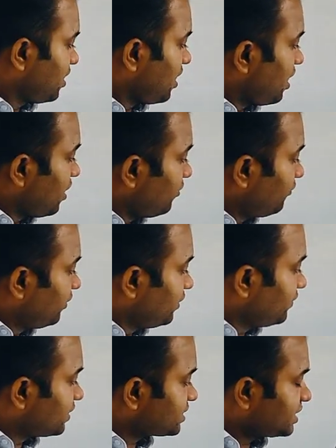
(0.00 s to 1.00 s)
And when
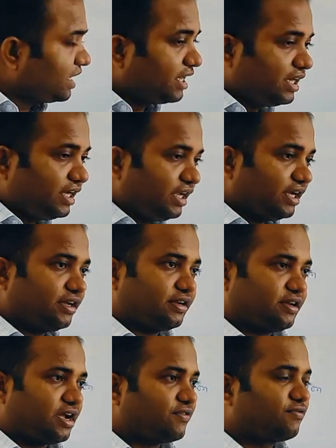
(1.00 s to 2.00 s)
you are seeing
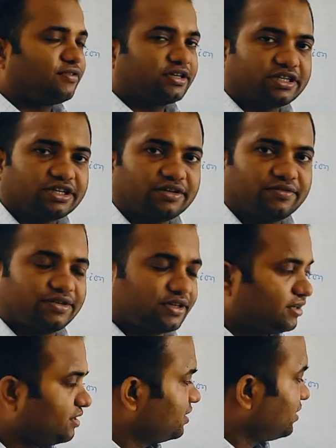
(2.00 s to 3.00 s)
near at 40
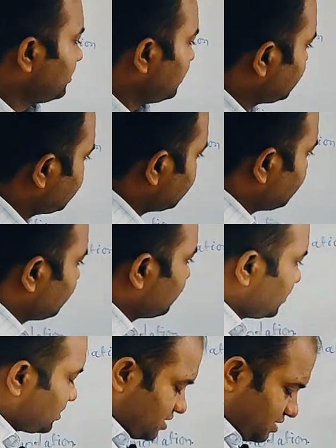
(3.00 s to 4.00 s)
centimeter, let's assume
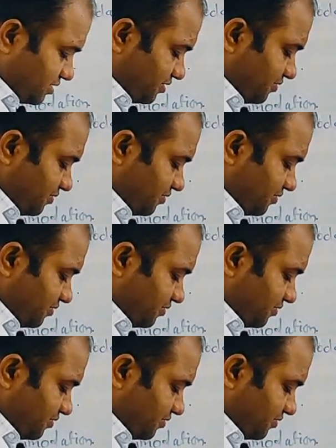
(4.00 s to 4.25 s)
this